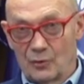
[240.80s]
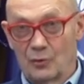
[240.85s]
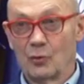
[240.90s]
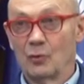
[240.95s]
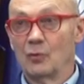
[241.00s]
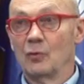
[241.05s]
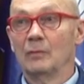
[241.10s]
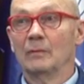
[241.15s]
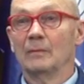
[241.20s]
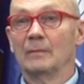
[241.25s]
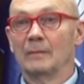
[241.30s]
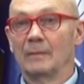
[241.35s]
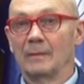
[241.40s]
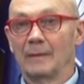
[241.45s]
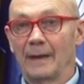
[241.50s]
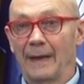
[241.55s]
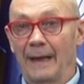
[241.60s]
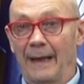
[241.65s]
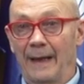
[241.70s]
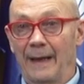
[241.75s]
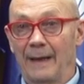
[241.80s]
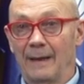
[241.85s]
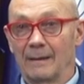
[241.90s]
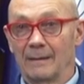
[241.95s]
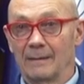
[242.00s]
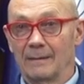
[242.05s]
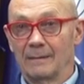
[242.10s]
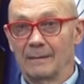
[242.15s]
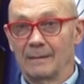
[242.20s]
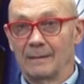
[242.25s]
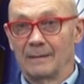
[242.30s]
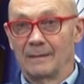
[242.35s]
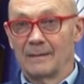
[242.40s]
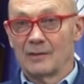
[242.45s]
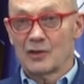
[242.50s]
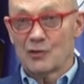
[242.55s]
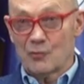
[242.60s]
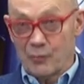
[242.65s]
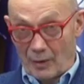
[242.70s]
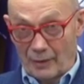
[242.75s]
to a
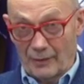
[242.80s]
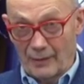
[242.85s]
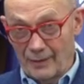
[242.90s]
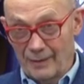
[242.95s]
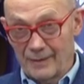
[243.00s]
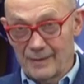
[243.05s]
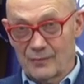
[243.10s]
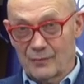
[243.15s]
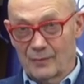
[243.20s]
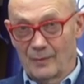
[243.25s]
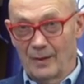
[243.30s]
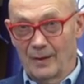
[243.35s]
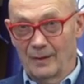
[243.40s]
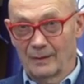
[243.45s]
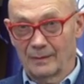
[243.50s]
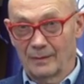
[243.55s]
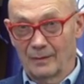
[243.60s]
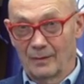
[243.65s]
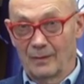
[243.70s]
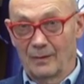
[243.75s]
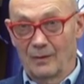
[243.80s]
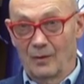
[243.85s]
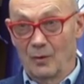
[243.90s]
stronger instrument,